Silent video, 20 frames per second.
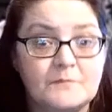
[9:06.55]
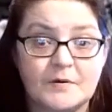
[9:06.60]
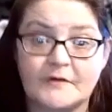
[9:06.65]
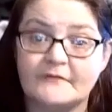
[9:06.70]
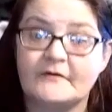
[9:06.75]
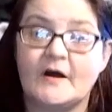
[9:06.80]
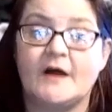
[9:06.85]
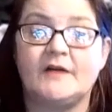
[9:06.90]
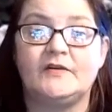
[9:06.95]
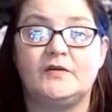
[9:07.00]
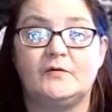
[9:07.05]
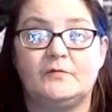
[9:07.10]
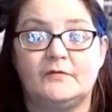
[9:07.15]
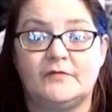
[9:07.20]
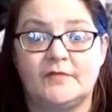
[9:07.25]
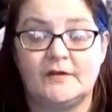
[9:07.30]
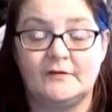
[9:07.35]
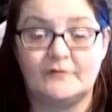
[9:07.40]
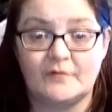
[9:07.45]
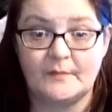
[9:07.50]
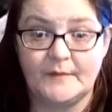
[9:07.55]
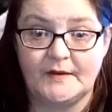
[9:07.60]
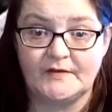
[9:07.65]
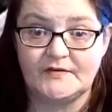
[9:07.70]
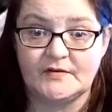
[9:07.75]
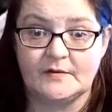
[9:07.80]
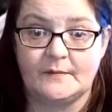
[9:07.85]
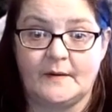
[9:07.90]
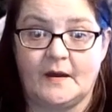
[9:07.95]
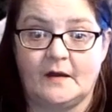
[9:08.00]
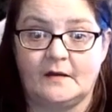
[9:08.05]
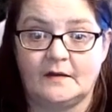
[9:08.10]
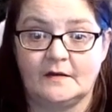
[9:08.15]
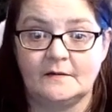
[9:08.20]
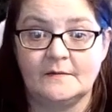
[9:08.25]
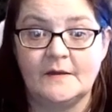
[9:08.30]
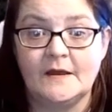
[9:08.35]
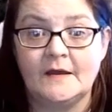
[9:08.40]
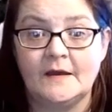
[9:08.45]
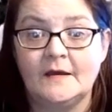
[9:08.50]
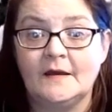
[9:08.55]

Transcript: provide you with information about it.